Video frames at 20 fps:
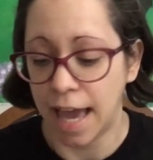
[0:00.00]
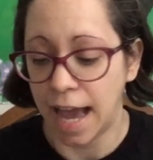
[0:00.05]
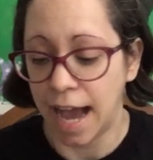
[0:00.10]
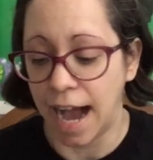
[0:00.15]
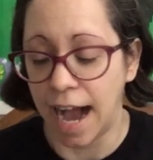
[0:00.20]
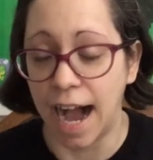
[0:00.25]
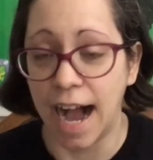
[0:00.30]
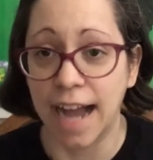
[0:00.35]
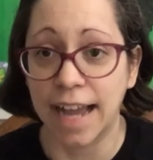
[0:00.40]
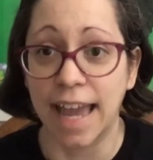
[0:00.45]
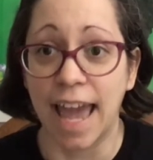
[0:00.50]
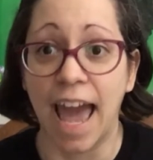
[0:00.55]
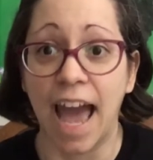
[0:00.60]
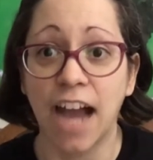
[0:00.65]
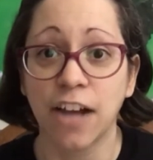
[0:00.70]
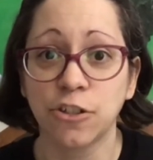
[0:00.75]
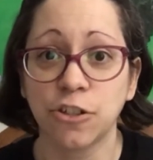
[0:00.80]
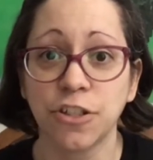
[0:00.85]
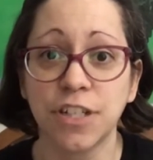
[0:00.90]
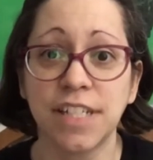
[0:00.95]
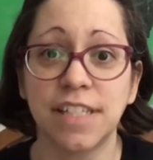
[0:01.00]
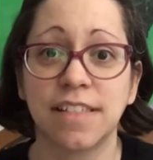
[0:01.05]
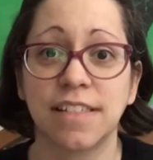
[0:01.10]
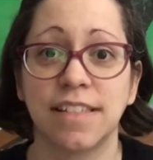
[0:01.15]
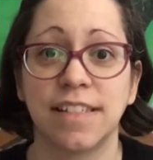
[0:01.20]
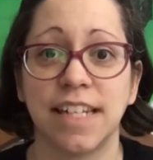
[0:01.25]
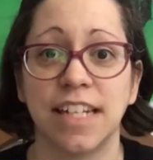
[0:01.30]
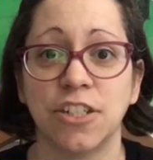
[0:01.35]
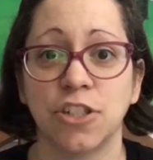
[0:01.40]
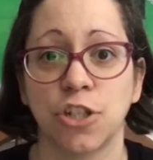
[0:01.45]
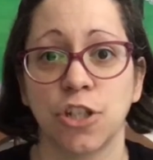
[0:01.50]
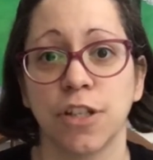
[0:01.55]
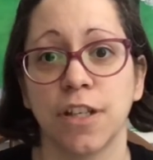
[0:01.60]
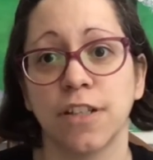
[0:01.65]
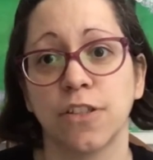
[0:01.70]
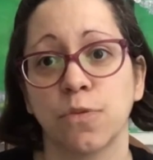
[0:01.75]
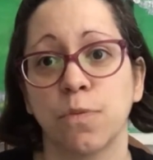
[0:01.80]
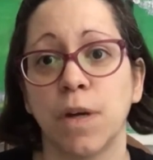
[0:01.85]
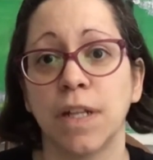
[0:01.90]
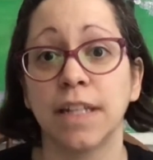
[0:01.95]
I actually stitched
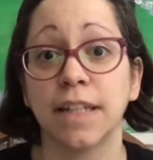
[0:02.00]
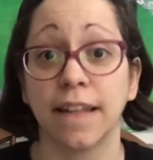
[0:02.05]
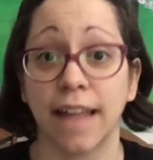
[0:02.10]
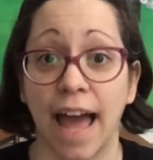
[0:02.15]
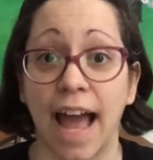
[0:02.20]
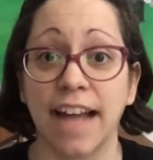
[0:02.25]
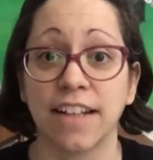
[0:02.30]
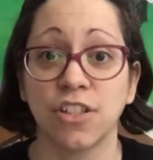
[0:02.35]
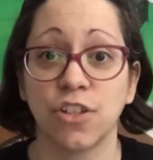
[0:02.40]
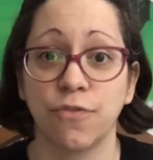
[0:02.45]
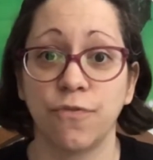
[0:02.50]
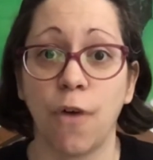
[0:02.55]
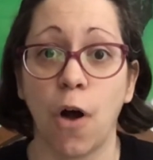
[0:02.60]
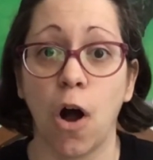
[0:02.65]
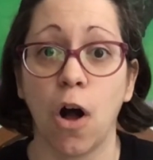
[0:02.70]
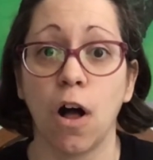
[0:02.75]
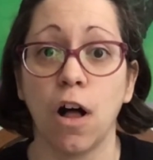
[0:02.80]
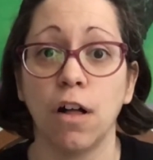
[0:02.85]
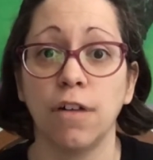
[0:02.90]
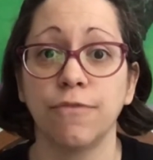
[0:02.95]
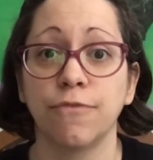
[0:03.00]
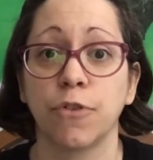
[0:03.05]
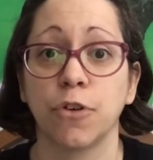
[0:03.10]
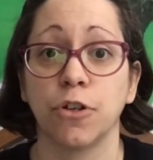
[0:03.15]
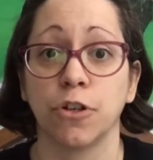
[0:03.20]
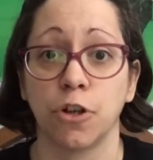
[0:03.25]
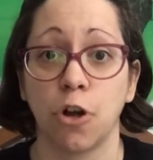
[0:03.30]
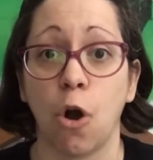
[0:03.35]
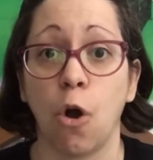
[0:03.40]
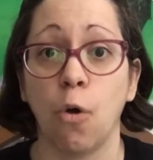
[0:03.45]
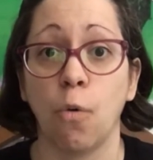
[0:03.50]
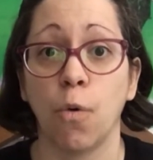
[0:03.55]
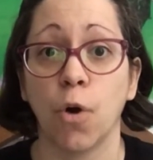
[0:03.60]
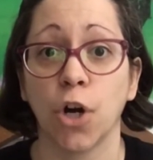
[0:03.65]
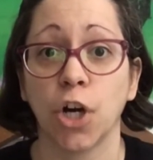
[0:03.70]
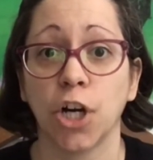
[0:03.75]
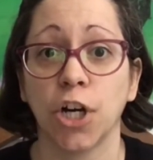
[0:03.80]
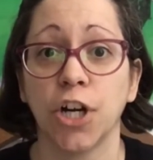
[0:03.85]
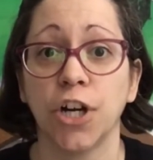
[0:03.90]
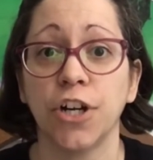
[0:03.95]
this one last fall for a
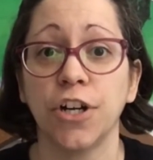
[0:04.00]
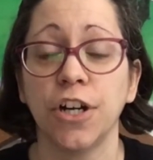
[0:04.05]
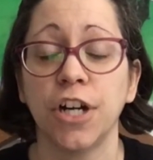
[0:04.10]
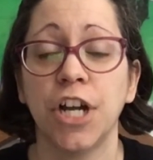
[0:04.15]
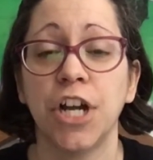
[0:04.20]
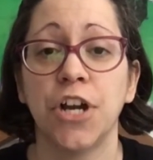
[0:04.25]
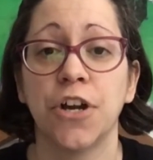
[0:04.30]
coworker.